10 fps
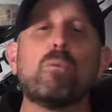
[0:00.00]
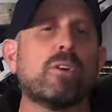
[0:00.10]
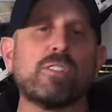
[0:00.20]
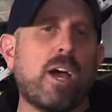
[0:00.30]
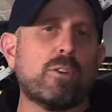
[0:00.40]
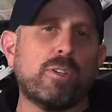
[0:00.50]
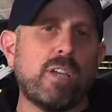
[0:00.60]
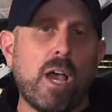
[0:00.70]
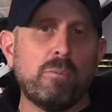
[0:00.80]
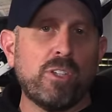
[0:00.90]
it works 100
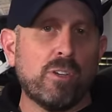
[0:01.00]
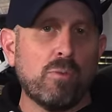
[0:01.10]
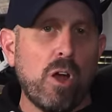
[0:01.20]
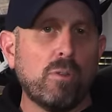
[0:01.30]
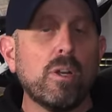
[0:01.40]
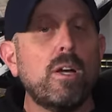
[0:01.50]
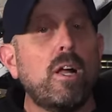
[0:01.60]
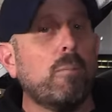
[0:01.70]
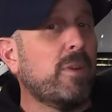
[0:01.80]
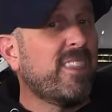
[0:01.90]
times in a row,
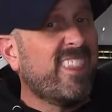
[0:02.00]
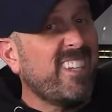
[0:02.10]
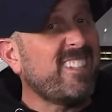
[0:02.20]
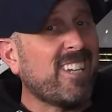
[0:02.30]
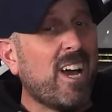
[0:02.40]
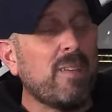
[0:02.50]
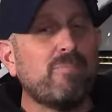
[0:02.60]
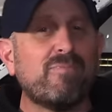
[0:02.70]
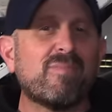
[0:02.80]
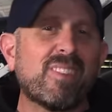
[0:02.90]
but this
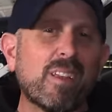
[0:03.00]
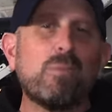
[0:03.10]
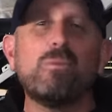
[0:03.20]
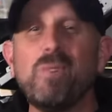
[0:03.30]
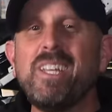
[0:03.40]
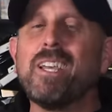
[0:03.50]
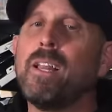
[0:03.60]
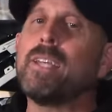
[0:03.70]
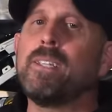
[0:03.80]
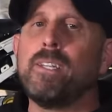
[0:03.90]
time we
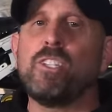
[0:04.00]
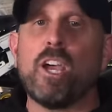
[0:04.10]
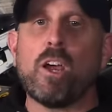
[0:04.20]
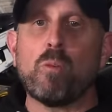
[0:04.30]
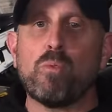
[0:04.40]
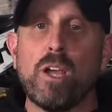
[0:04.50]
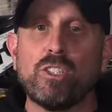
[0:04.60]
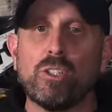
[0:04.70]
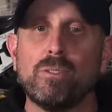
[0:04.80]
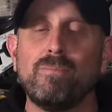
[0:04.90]
neglected to check our
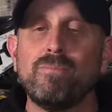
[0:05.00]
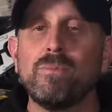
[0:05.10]
pressure.